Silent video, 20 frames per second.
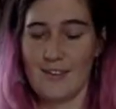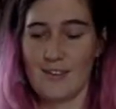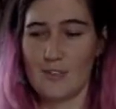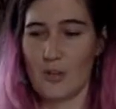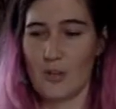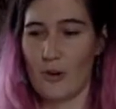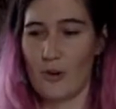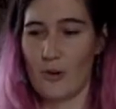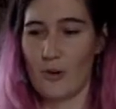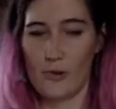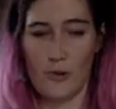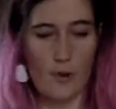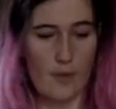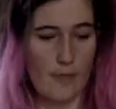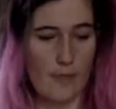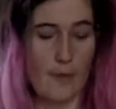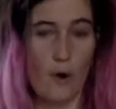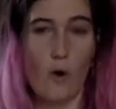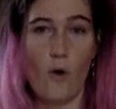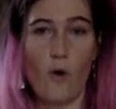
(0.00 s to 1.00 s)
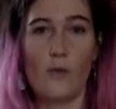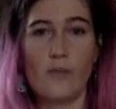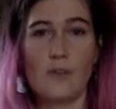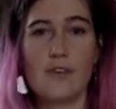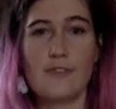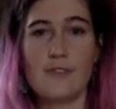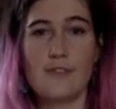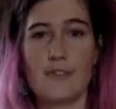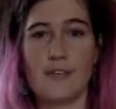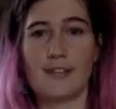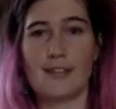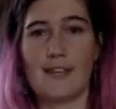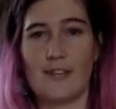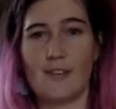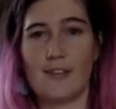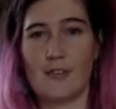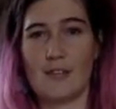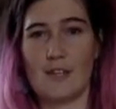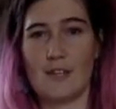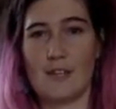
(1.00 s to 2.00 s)
So the only thing that
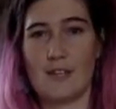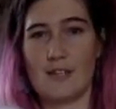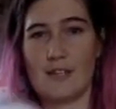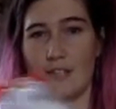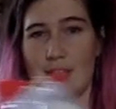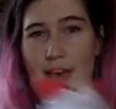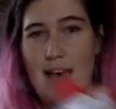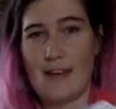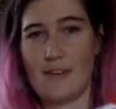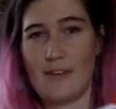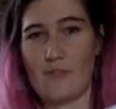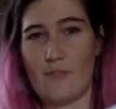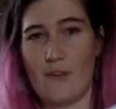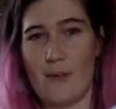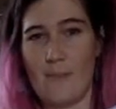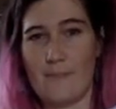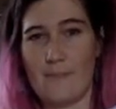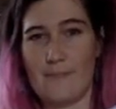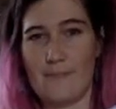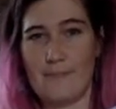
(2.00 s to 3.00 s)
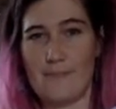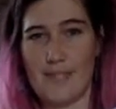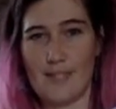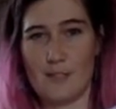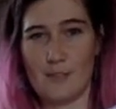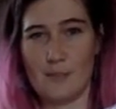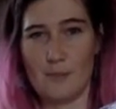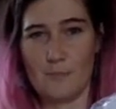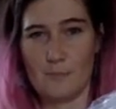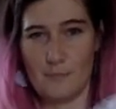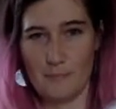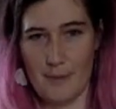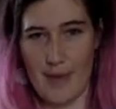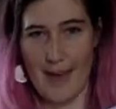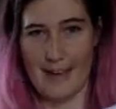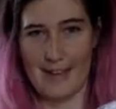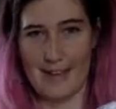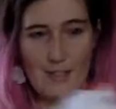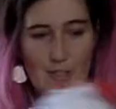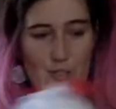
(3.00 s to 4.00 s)
you need aside from this
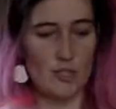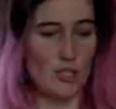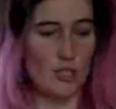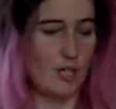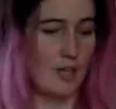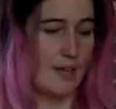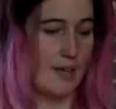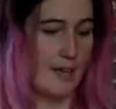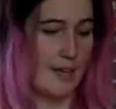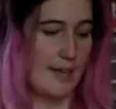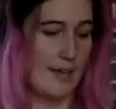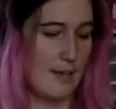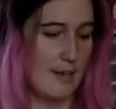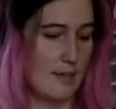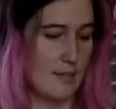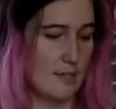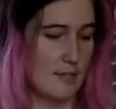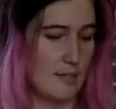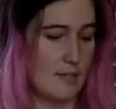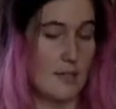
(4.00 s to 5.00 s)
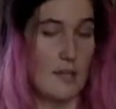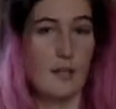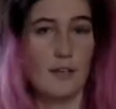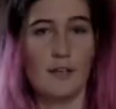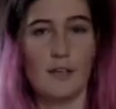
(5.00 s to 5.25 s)
package is